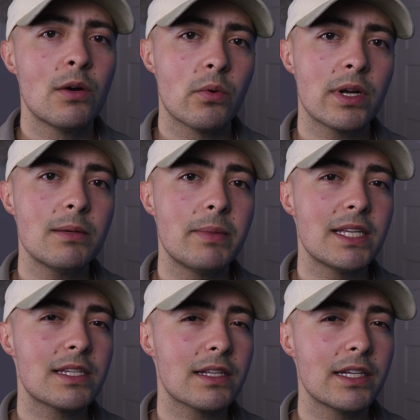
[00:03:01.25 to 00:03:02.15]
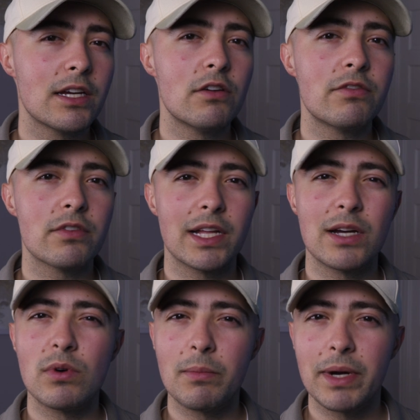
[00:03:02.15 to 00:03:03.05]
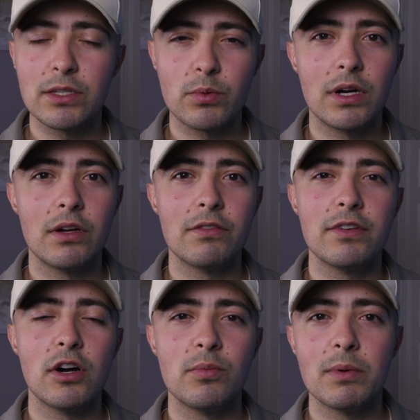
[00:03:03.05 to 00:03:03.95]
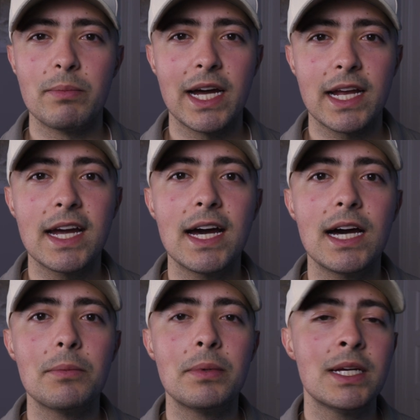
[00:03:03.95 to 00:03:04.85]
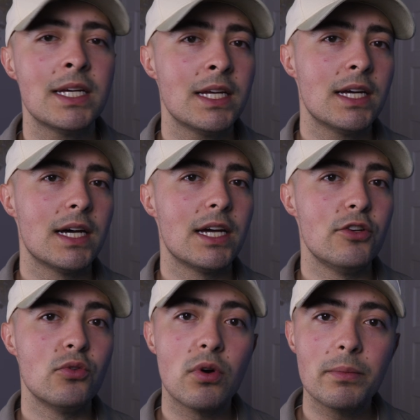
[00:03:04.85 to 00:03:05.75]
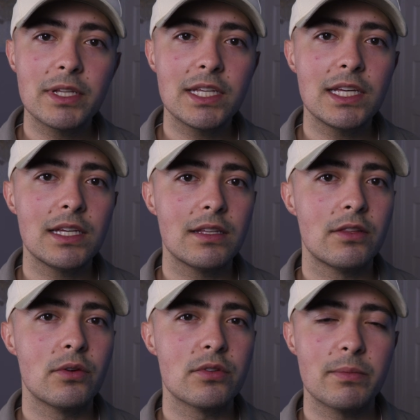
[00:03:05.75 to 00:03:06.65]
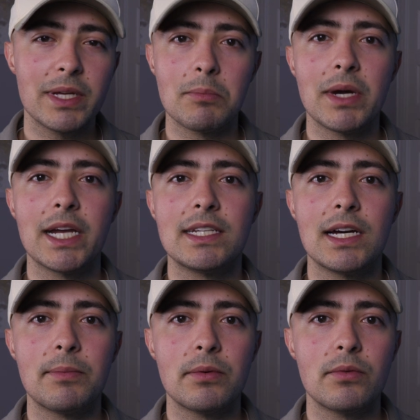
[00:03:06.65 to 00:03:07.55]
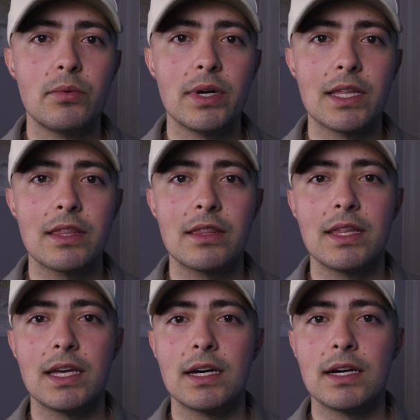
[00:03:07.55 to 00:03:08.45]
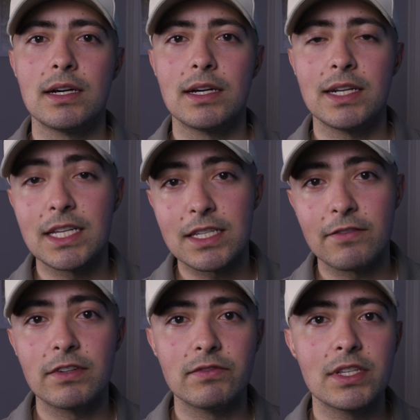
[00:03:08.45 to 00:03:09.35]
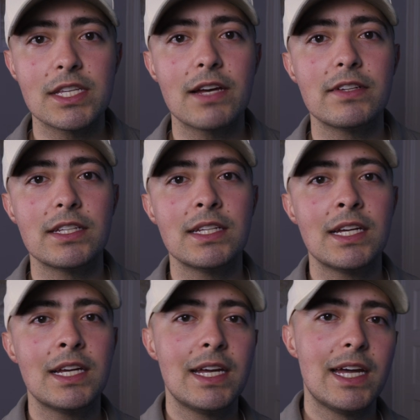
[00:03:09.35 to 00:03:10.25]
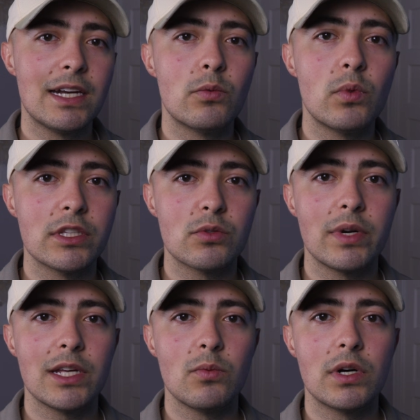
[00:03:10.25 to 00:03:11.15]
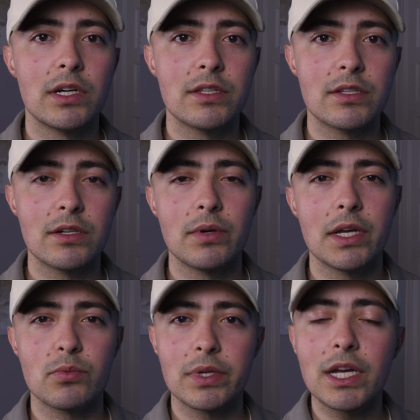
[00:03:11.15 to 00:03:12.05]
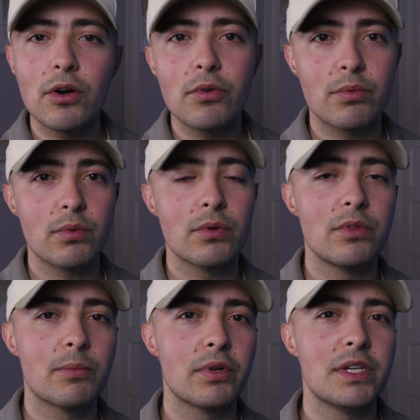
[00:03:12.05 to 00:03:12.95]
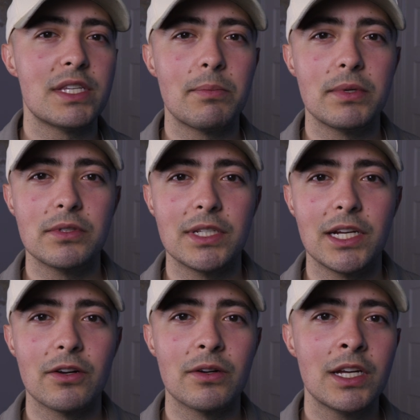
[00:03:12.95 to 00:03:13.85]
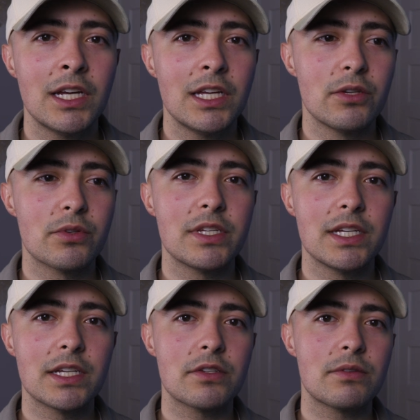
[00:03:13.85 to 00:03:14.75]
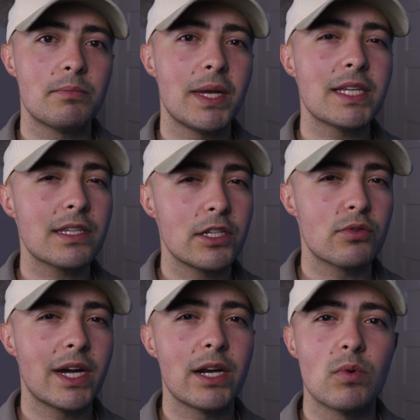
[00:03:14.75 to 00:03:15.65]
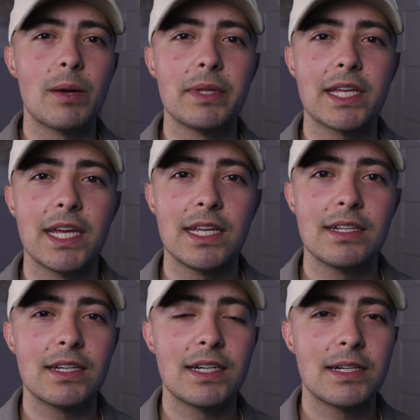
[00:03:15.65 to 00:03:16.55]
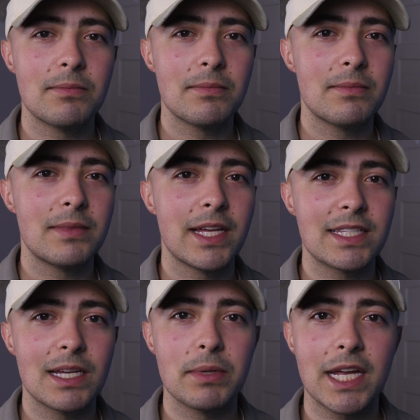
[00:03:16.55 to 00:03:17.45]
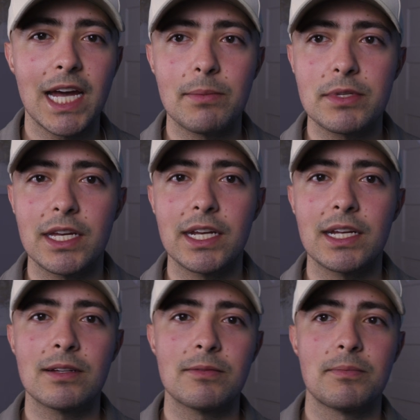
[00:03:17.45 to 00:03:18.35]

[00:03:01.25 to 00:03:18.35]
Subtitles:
we're gonna basically go for like a 1x12 open back cab. Normally those are being mic'd up with an SM57 and a 121. So as we go through the preset build here, you'll see us basically try to replicate that type of cab setting.